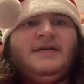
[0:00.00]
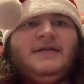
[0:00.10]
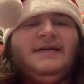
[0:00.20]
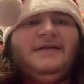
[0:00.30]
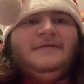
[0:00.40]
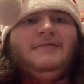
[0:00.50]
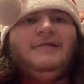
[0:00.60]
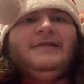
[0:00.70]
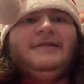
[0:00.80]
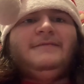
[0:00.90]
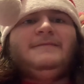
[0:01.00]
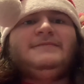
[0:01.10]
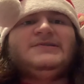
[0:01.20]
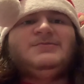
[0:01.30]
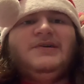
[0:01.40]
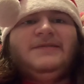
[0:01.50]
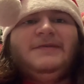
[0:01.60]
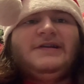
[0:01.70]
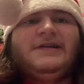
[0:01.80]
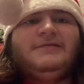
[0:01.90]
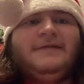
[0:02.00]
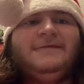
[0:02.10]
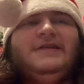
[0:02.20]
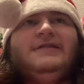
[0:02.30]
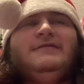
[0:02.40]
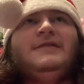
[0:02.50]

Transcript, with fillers: Hey everyone, um, just wanted to make a quick video.